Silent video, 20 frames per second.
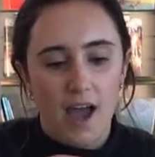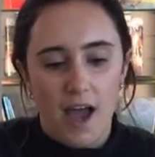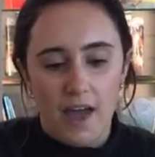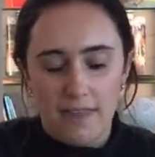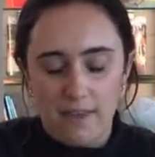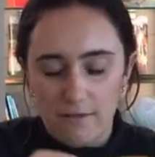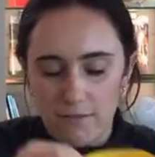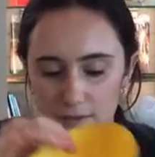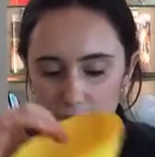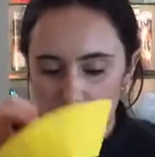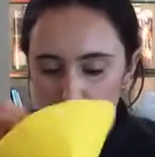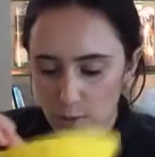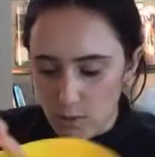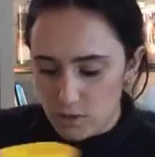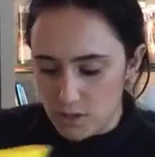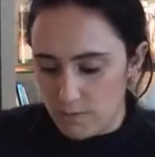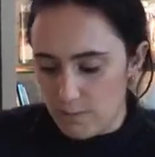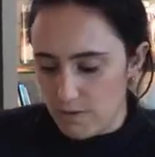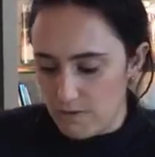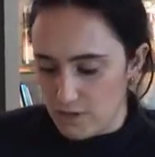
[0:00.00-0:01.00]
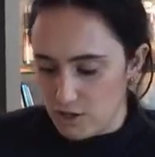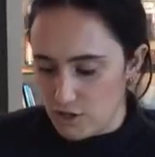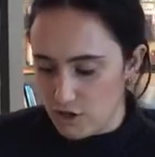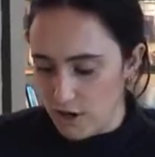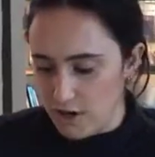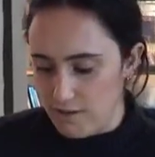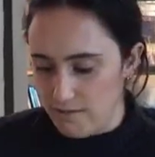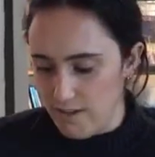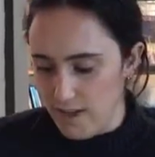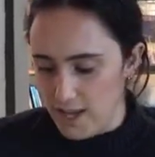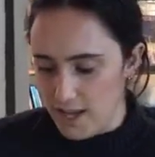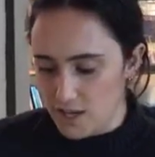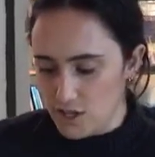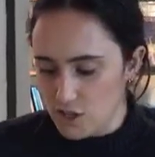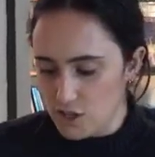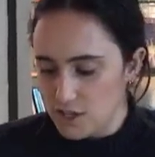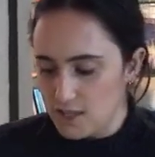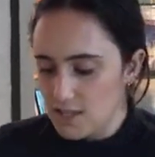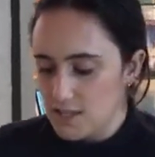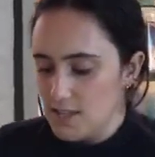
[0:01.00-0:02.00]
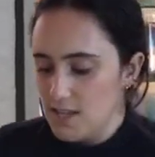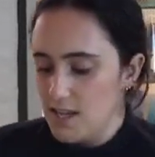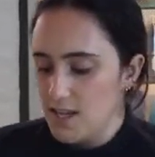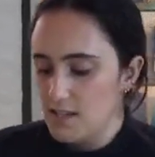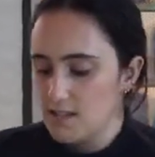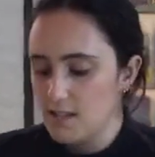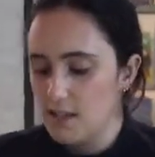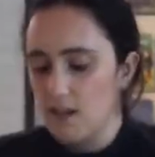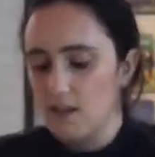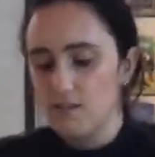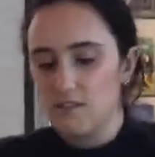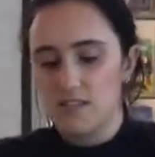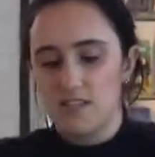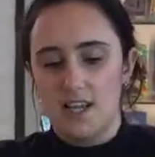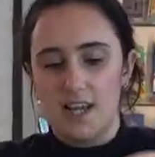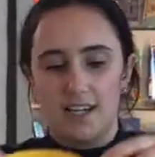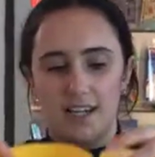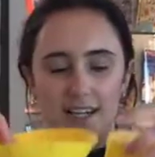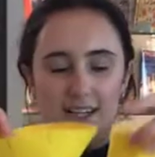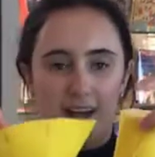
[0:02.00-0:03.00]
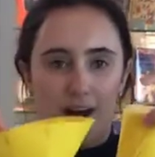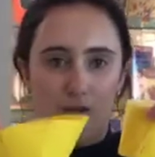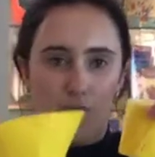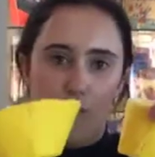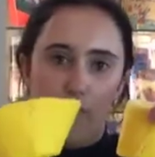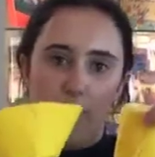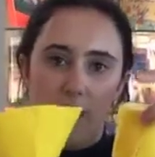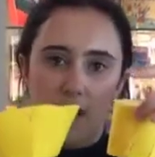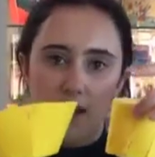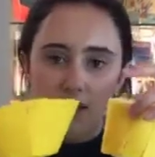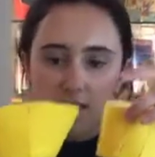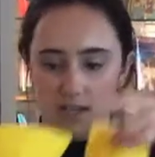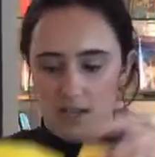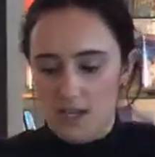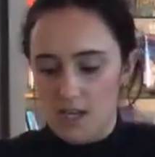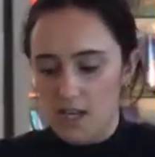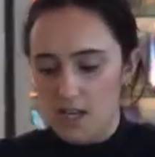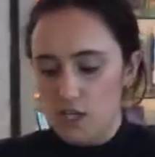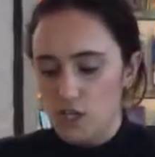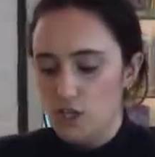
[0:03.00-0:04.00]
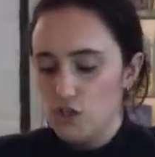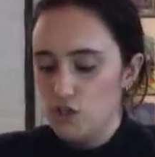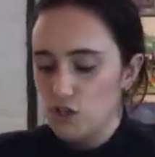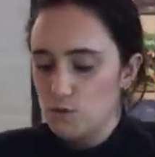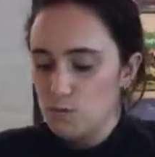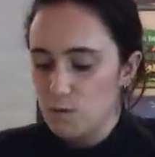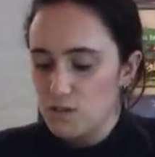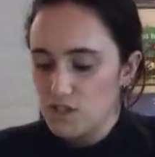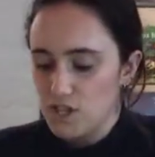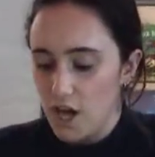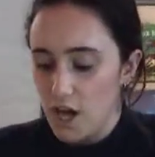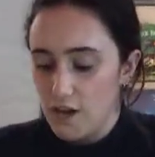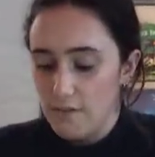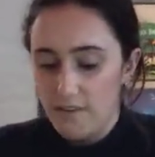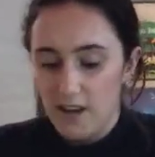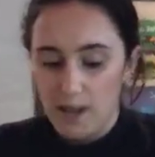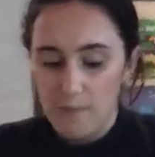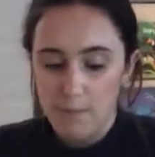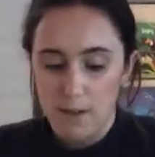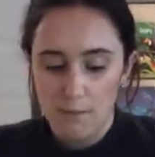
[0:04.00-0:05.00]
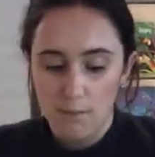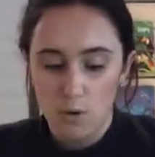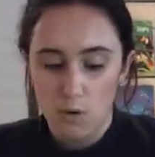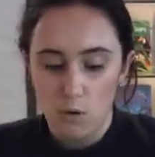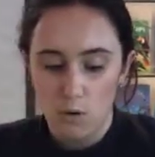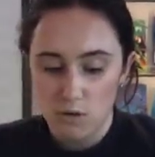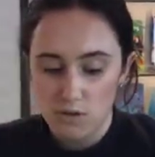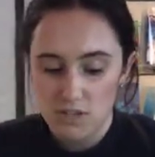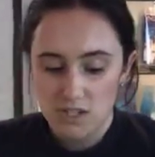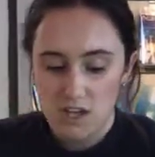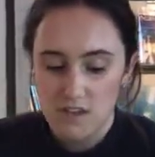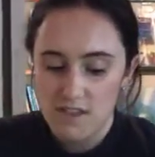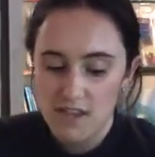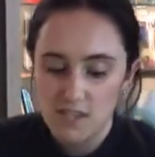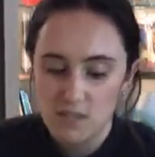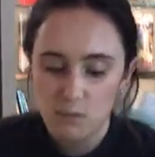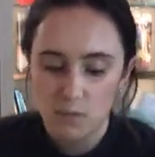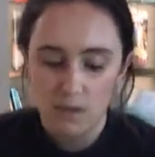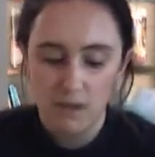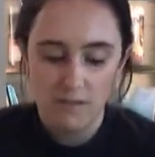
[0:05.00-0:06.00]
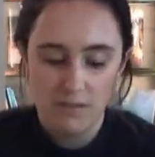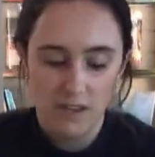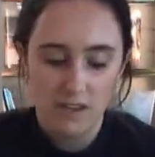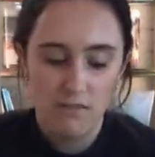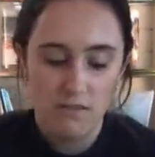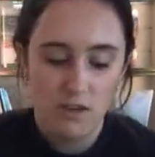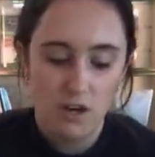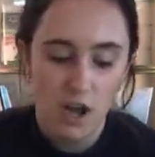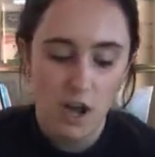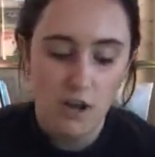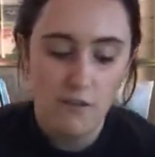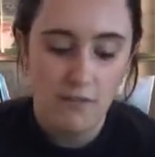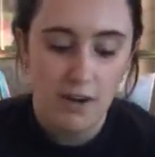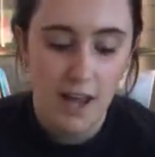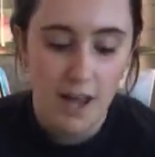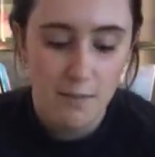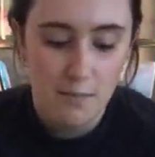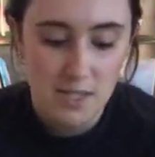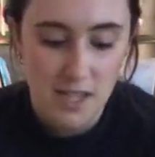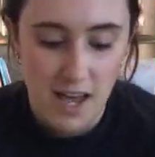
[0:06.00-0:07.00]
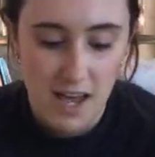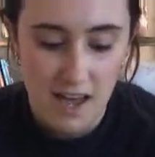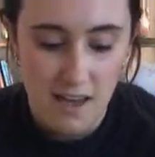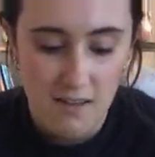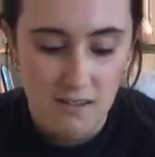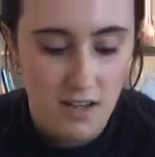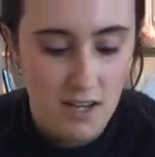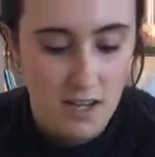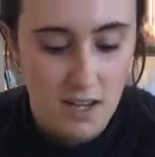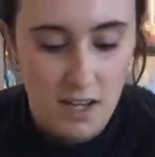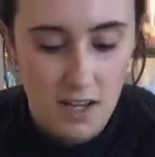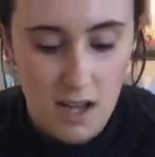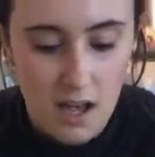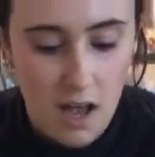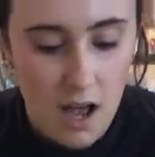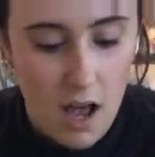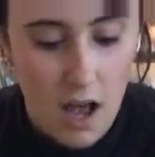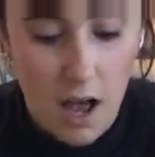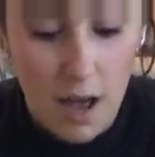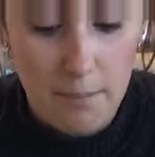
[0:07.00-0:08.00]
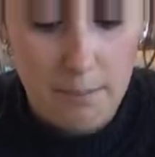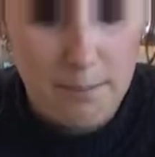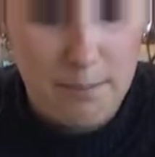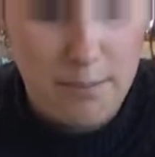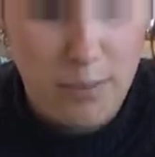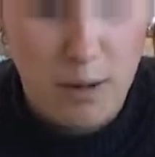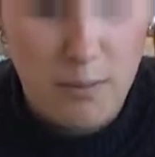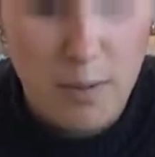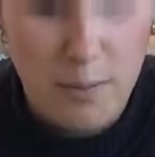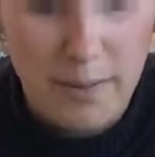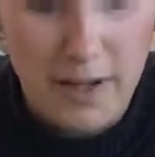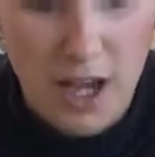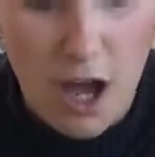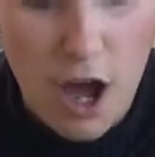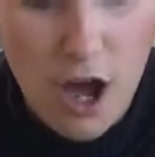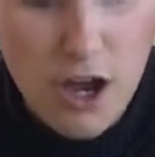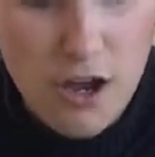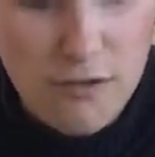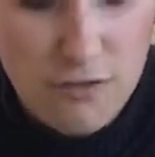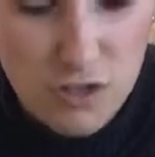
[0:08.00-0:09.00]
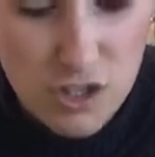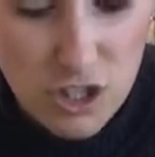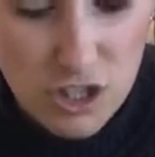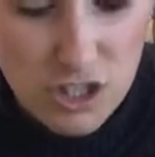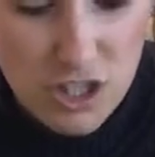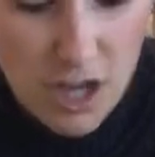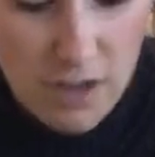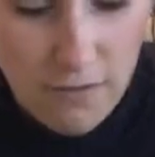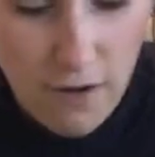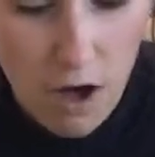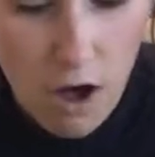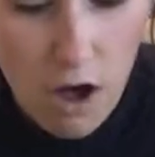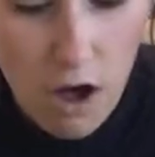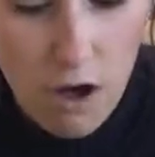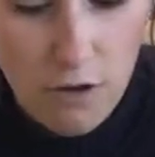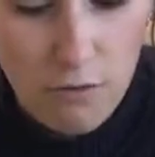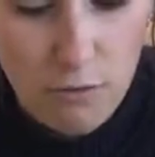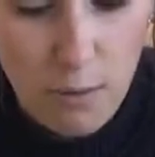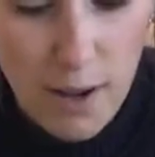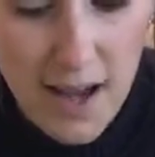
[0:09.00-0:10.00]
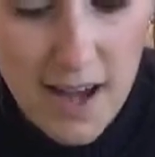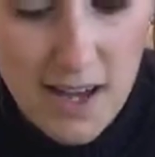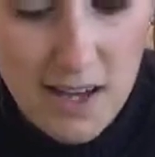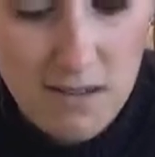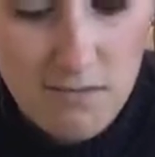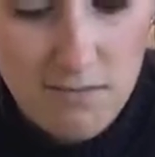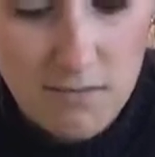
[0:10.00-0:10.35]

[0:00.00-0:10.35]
And then for the bottom of the trophy, as you can see, it's kind of slightly narrower. You just want to overlap it more. So this one, I've even overlapped it probably just over halfway,